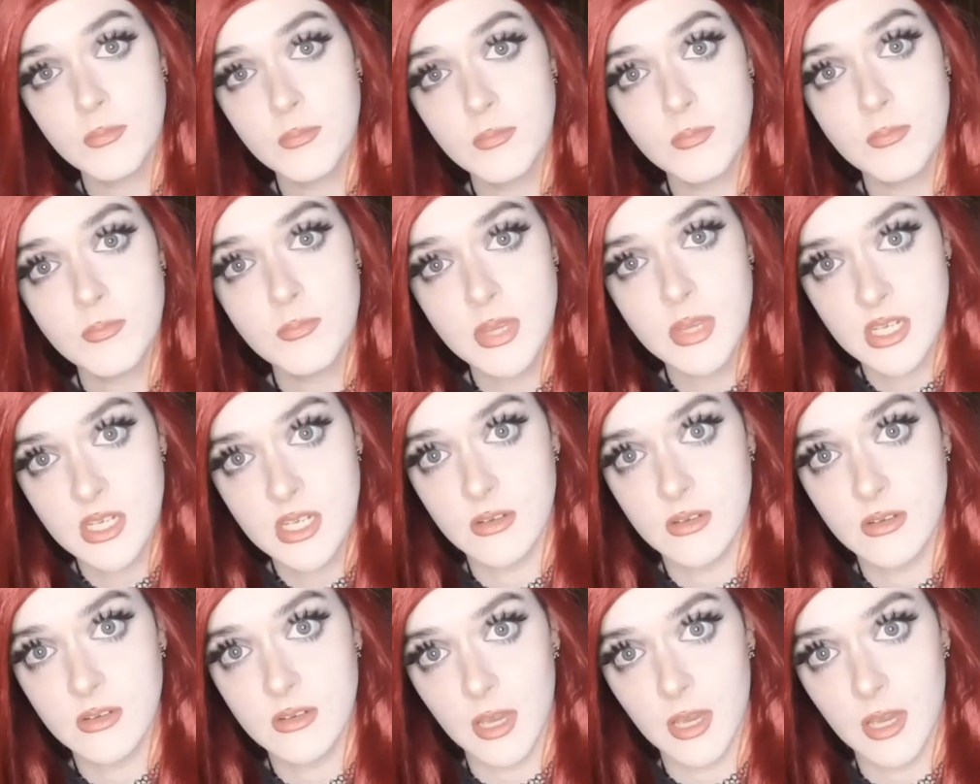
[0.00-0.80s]

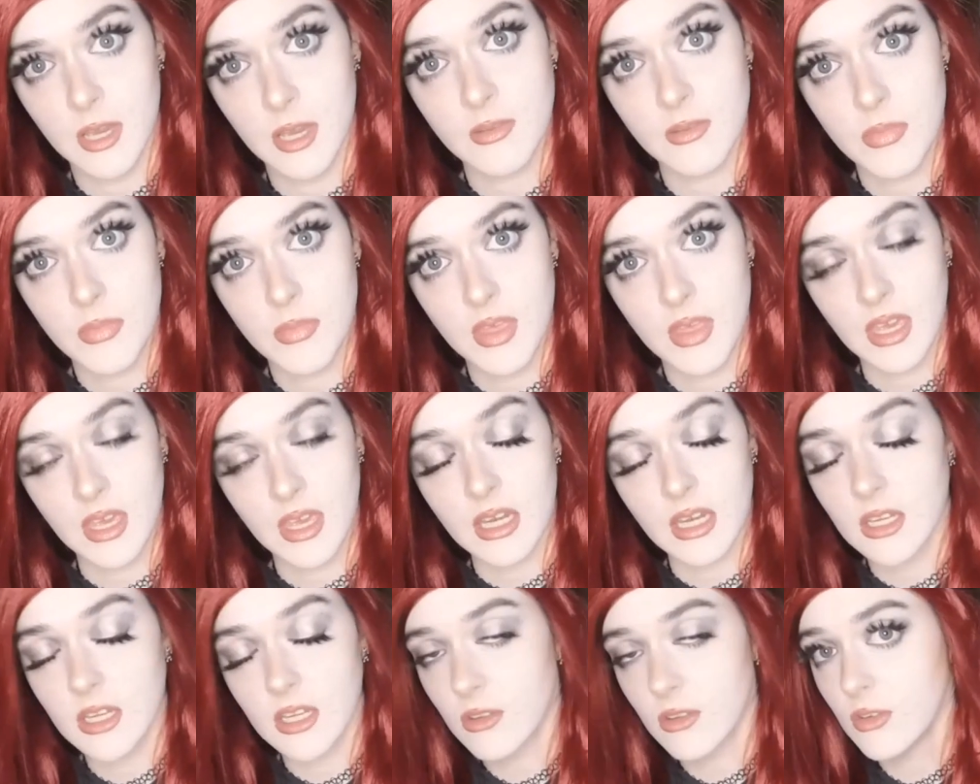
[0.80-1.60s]
getting bitten
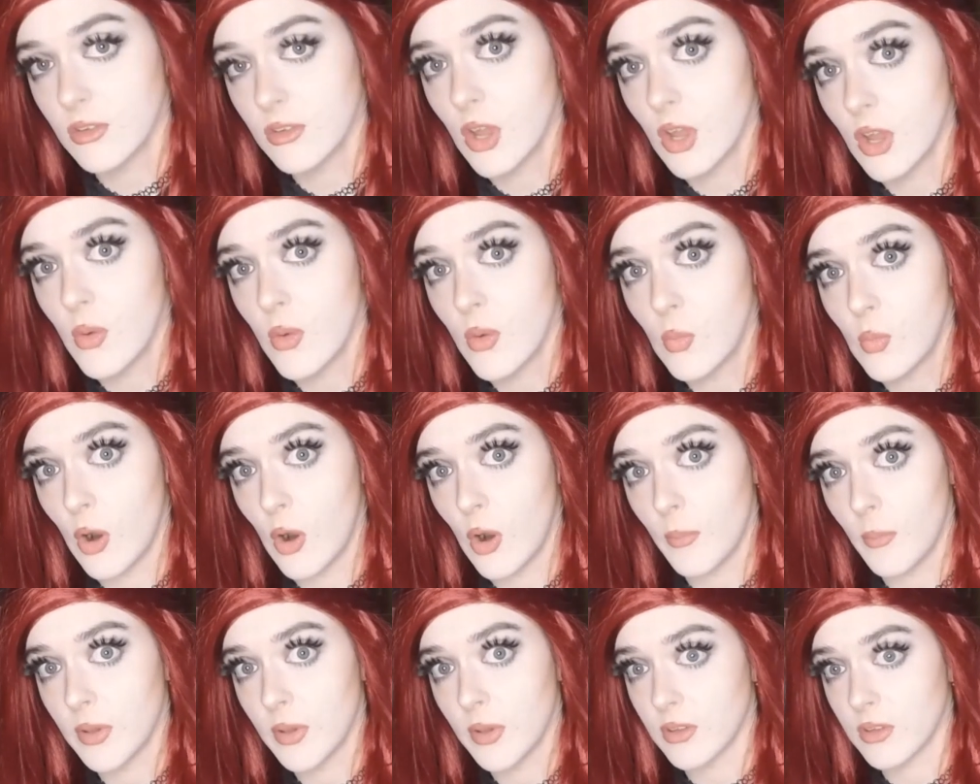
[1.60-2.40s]
by something, and he
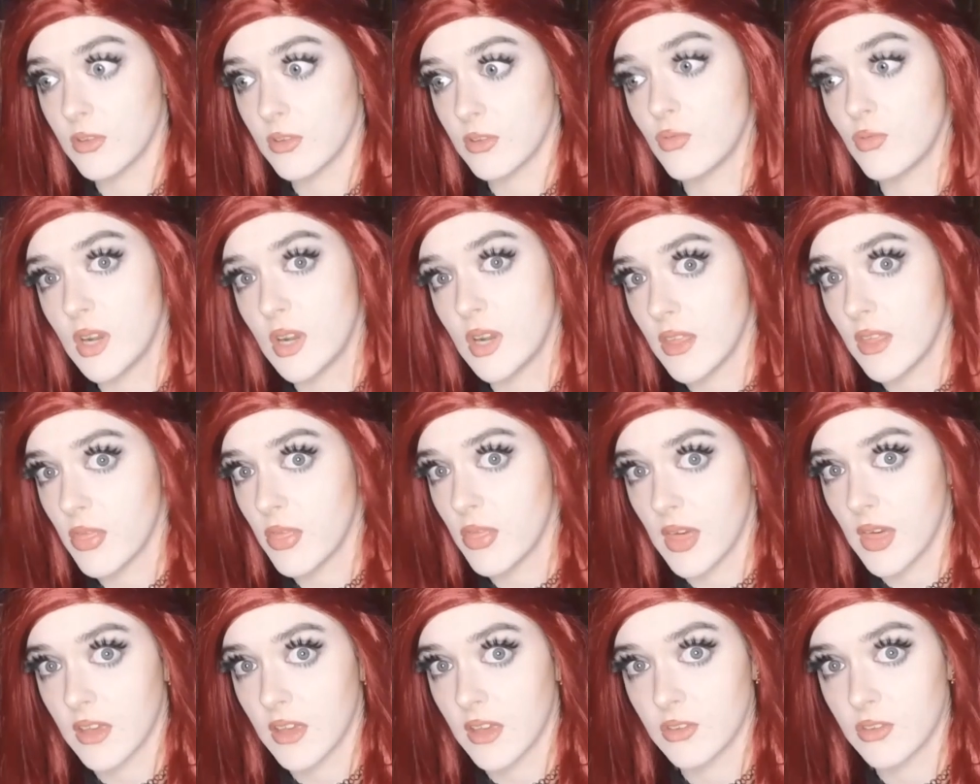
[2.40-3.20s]
doesn't know what
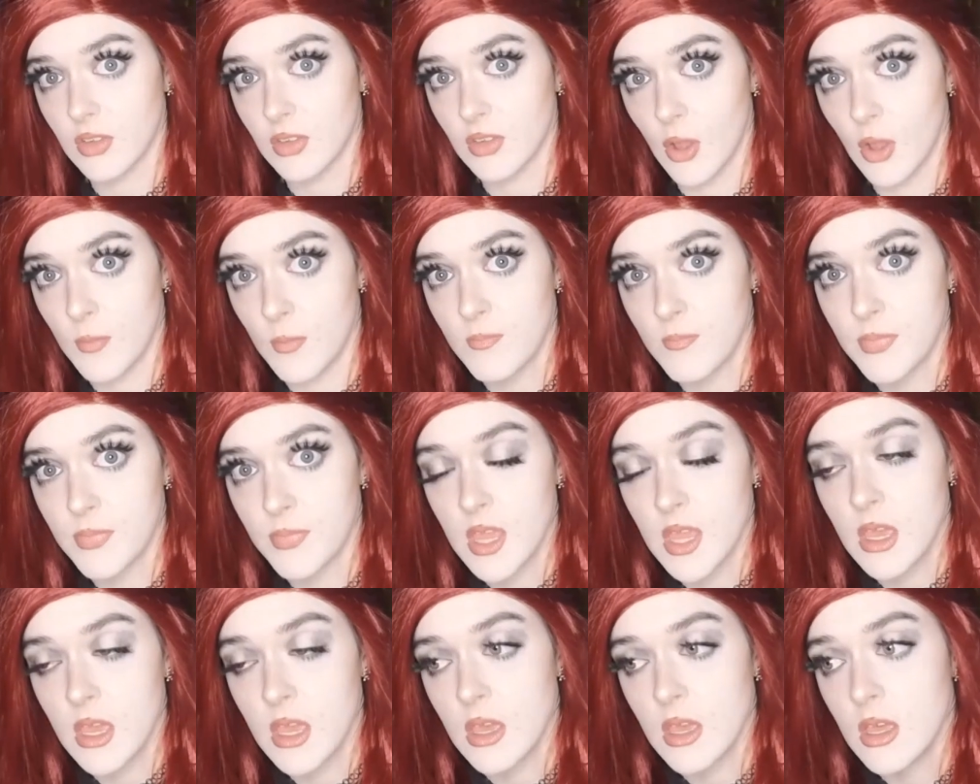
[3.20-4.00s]
because it's really thick
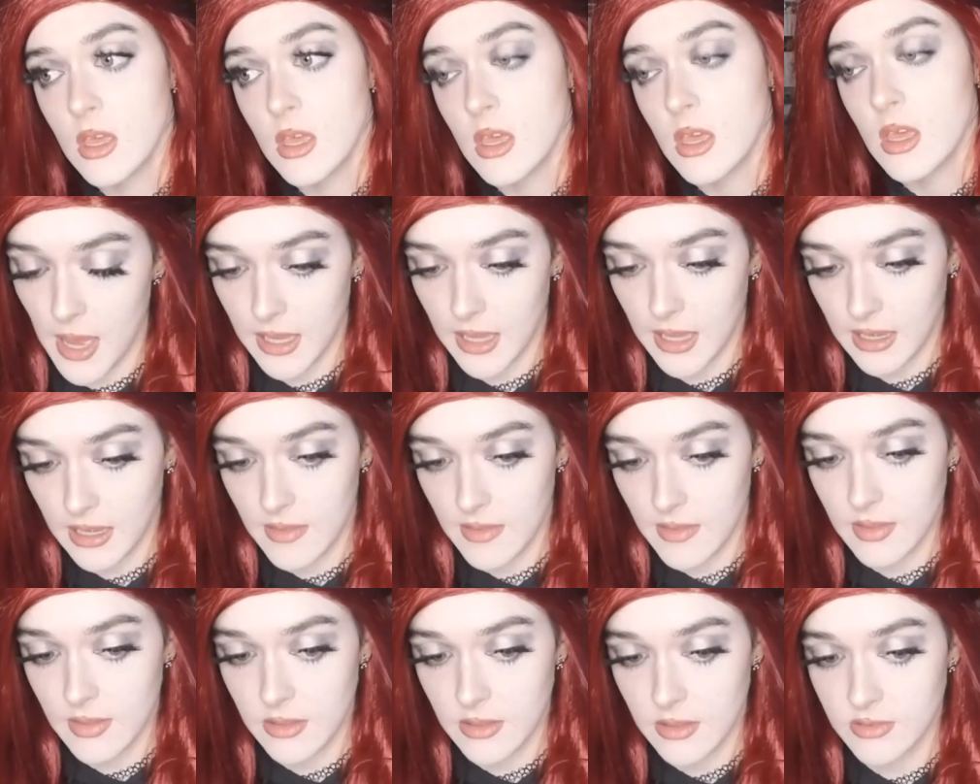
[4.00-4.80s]
snow. They
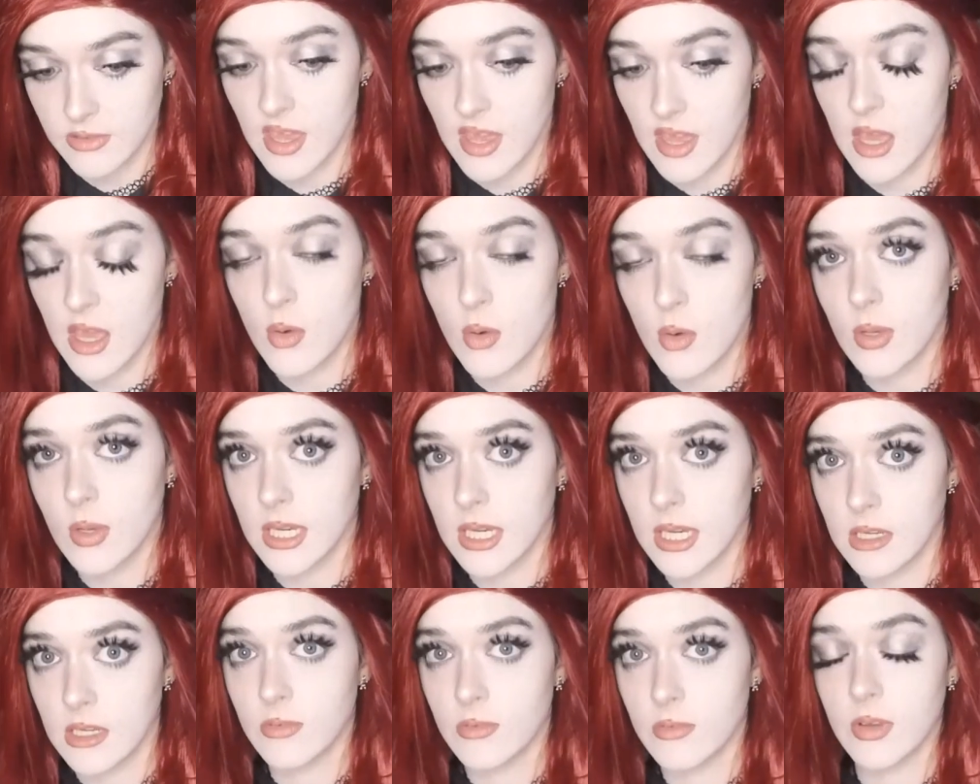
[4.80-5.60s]
go back and they
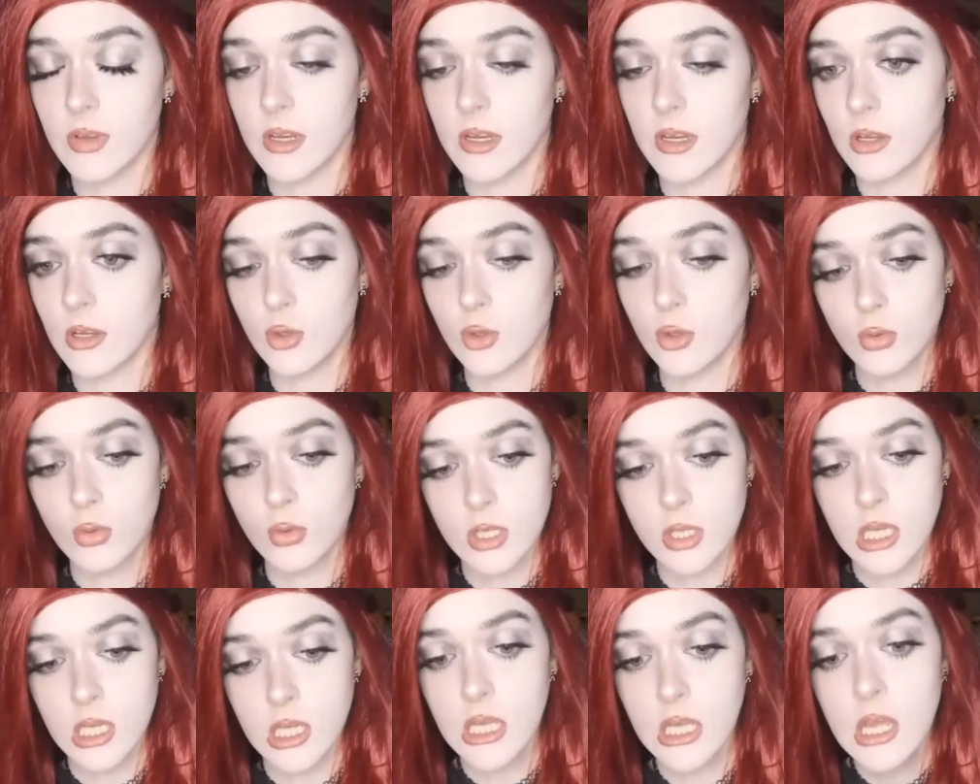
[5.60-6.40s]
say, We need to
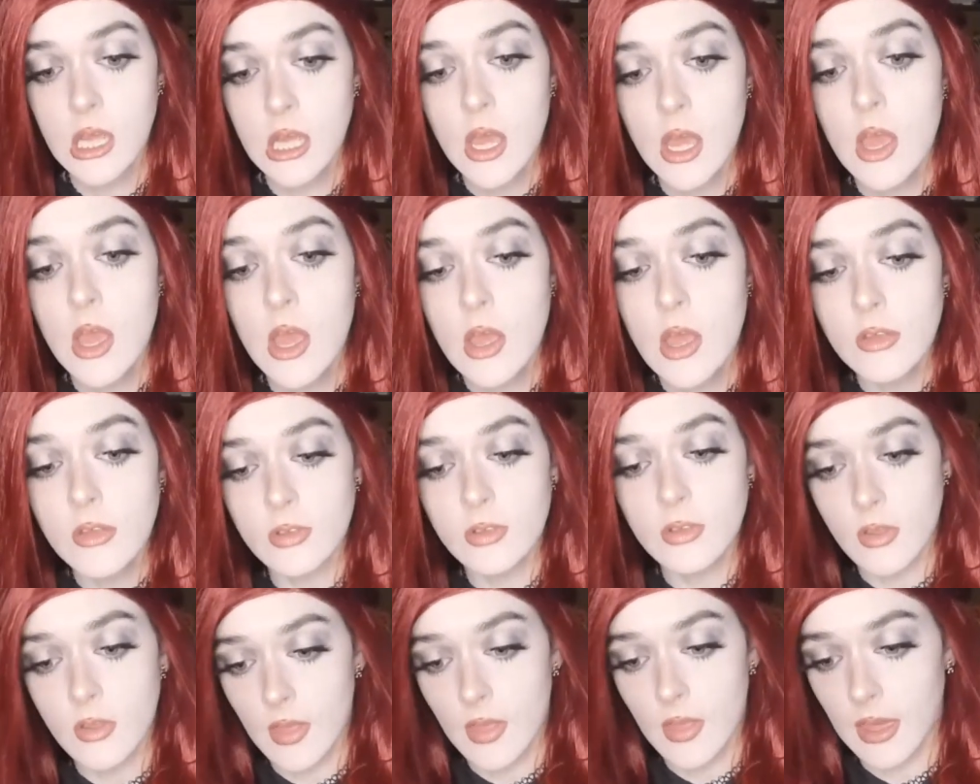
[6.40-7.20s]
find our daughter,
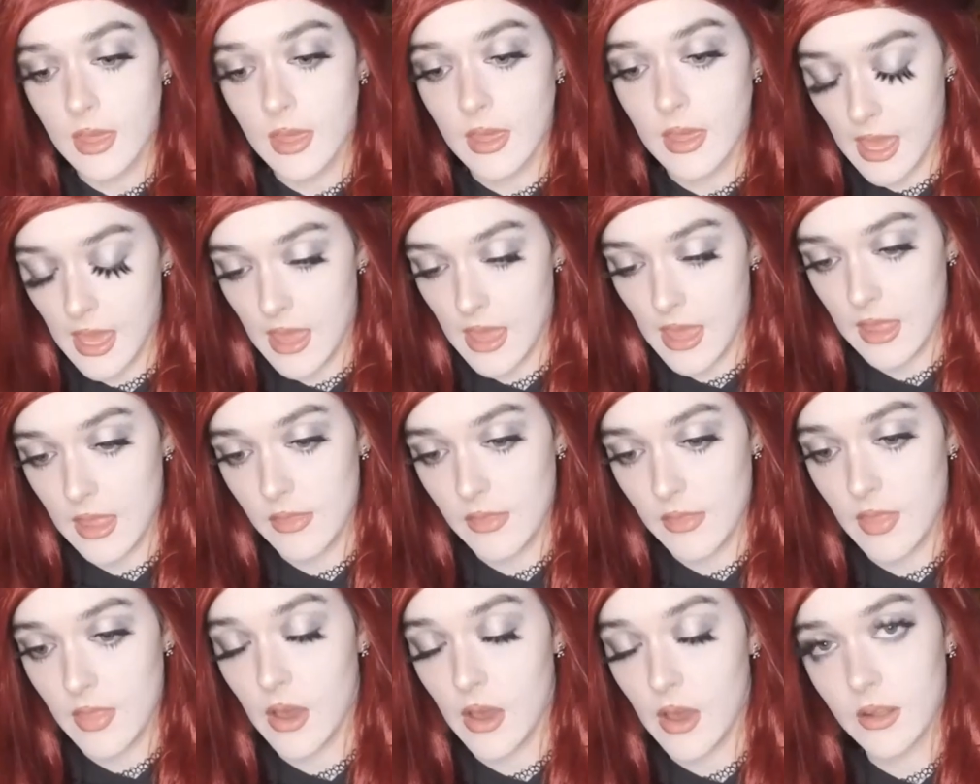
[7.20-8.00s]
so
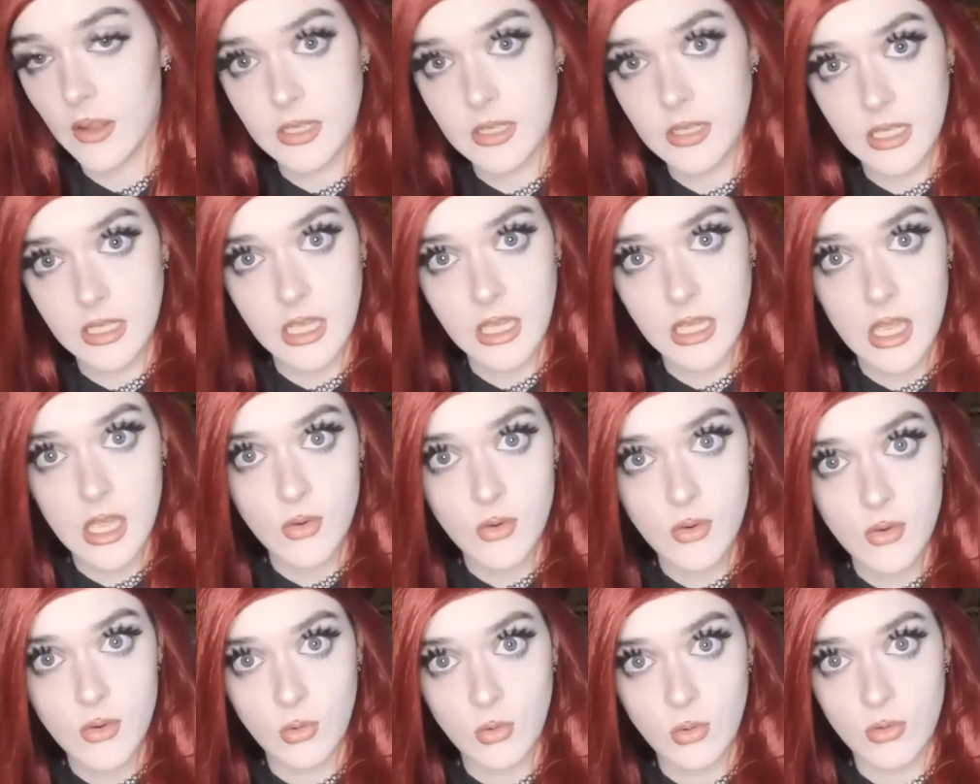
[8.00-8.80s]
they get their
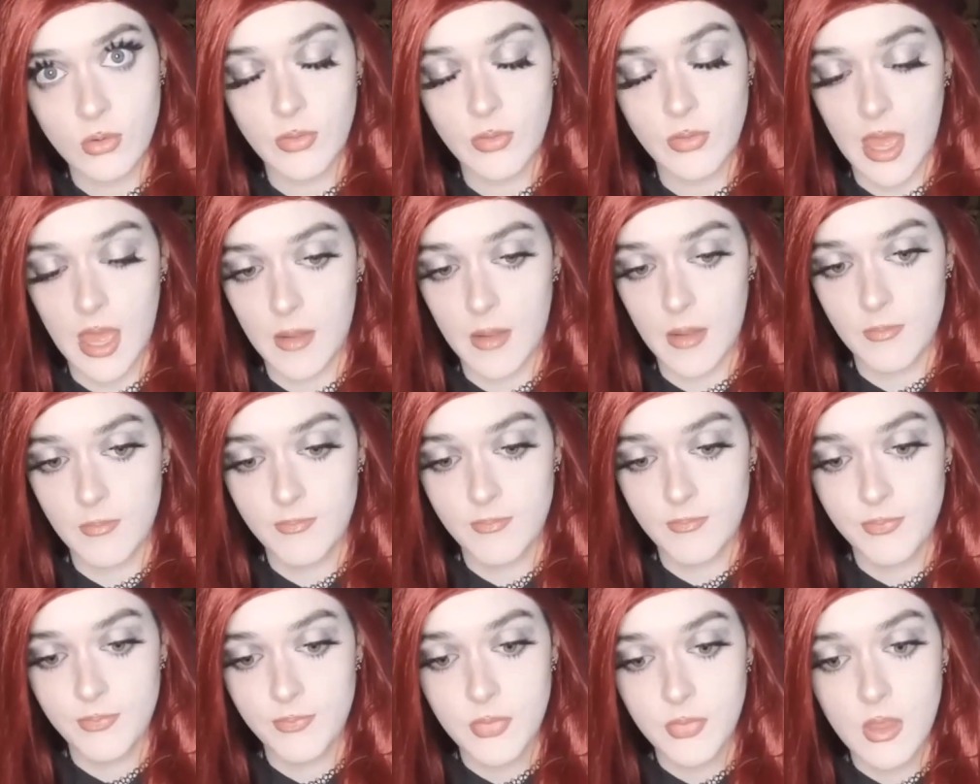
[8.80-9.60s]
hunting gear and
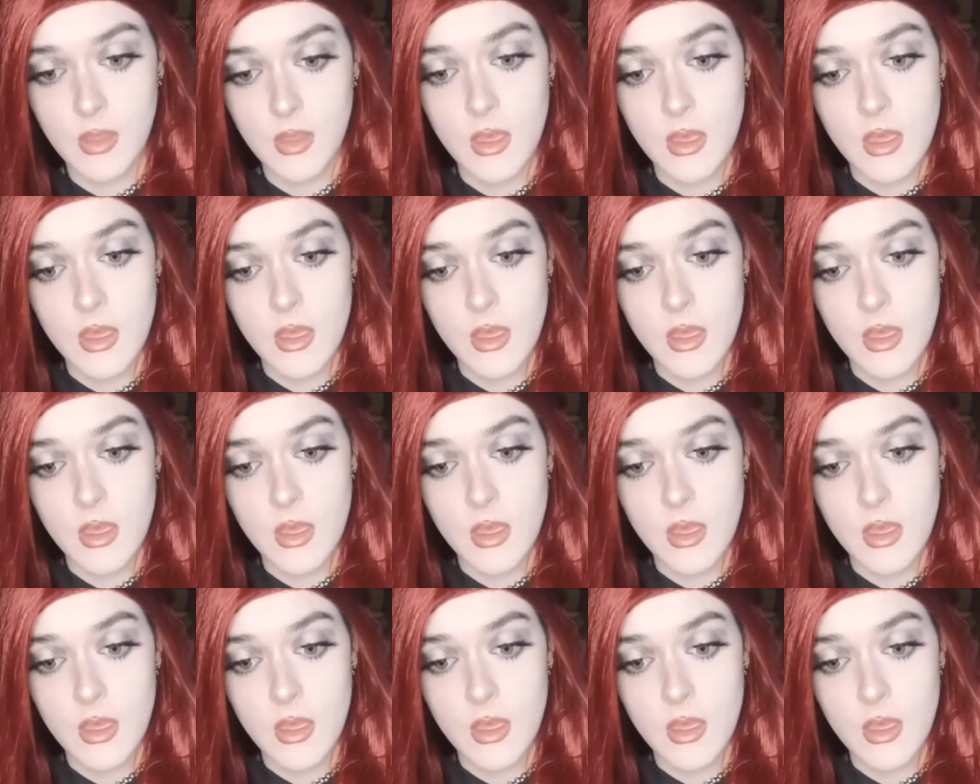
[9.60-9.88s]
all of that.